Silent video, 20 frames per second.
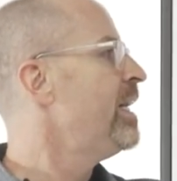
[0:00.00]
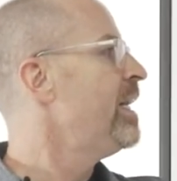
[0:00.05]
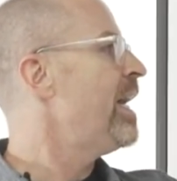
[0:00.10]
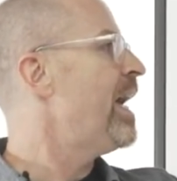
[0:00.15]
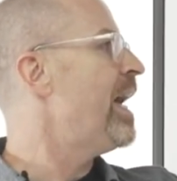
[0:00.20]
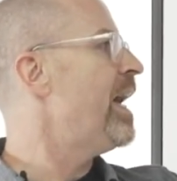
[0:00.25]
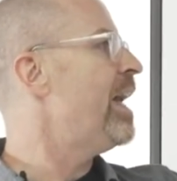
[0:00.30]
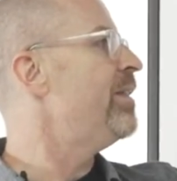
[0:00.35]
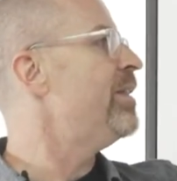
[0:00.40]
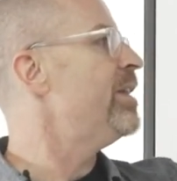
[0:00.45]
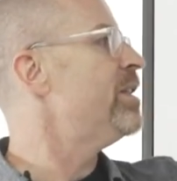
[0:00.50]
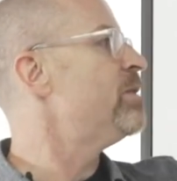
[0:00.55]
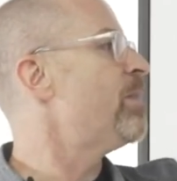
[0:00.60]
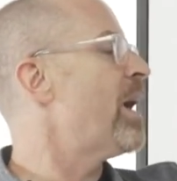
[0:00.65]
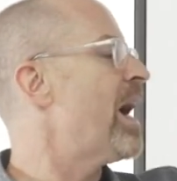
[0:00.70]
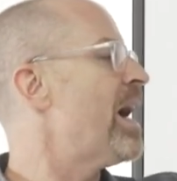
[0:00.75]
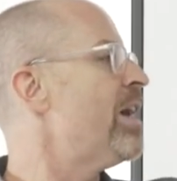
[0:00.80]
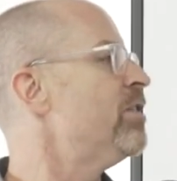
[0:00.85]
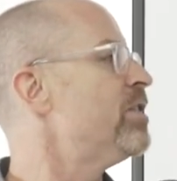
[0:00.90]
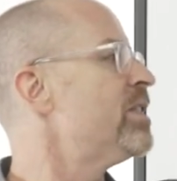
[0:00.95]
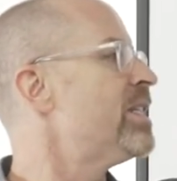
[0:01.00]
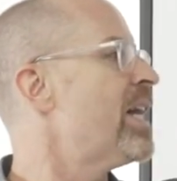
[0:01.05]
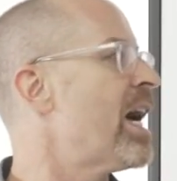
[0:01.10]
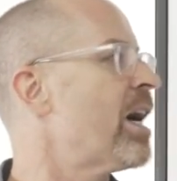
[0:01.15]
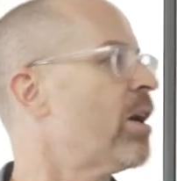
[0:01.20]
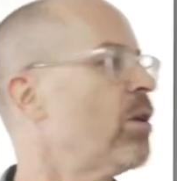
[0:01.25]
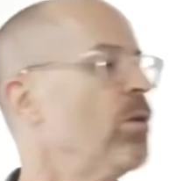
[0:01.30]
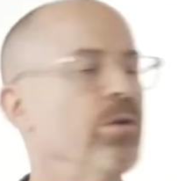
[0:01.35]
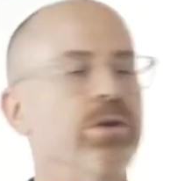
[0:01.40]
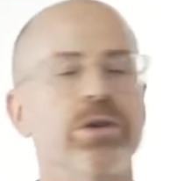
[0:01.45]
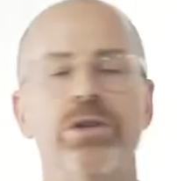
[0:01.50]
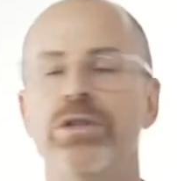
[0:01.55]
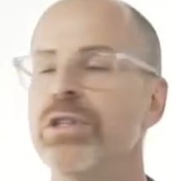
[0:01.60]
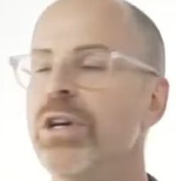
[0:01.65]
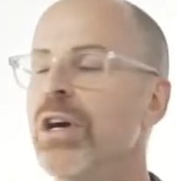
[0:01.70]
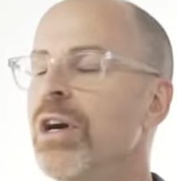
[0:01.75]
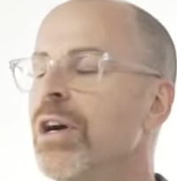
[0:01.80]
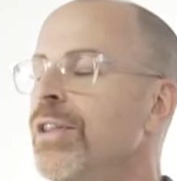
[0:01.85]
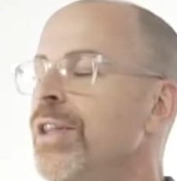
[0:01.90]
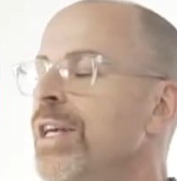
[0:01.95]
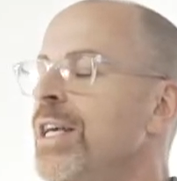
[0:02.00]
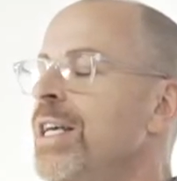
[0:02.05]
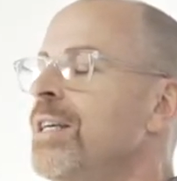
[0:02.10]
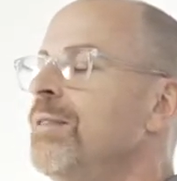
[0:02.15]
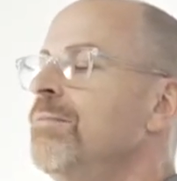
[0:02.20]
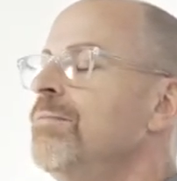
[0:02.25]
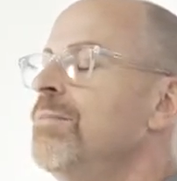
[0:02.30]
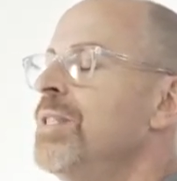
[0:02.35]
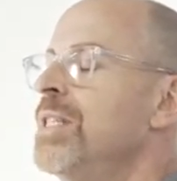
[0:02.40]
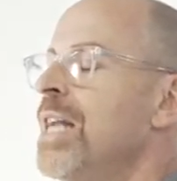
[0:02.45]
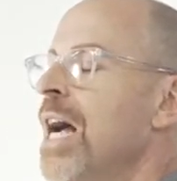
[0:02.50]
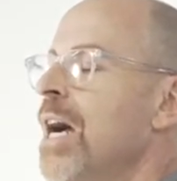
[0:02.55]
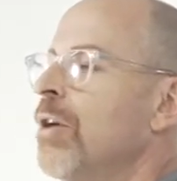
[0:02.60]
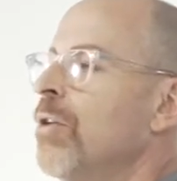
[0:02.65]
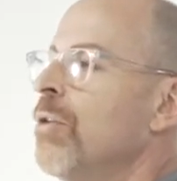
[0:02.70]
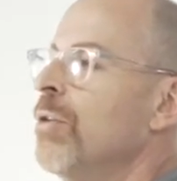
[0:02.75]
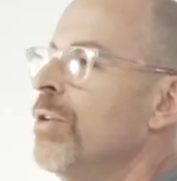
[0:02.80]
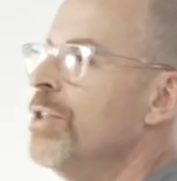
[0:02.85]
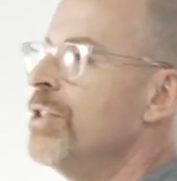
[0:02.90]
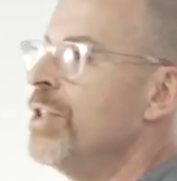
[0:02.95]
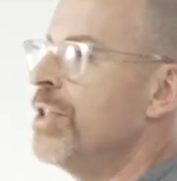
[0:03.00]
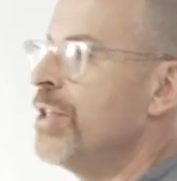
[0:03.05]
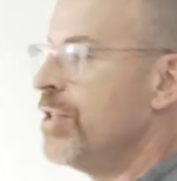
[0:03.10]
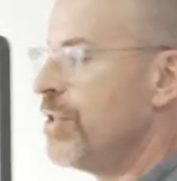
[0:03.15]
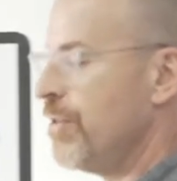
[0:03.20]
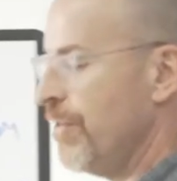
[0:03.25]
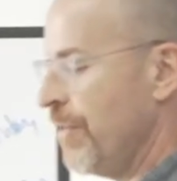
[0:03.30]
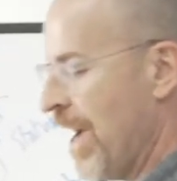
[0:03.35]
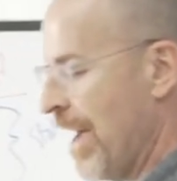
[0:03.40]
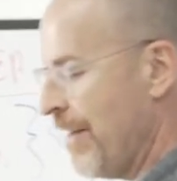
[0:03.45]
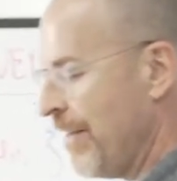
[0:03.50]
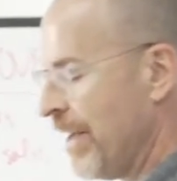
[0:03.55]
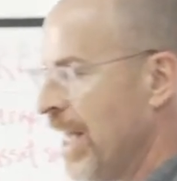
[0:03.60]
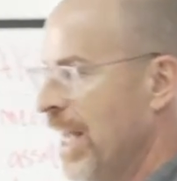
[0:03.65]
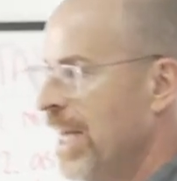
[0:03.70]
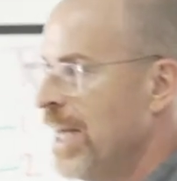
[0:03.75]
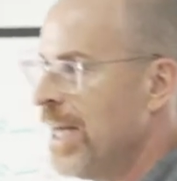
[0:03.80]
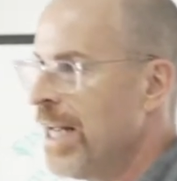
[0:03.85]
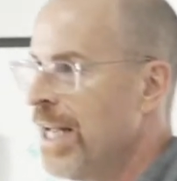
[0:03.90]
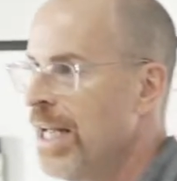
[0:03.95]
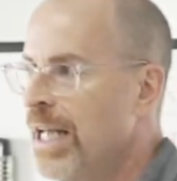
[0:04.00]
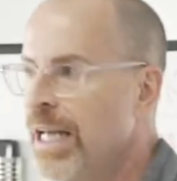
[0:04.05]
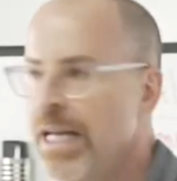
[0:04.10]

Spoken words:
and these buyer stockholders are the stockholders of the surviving entity.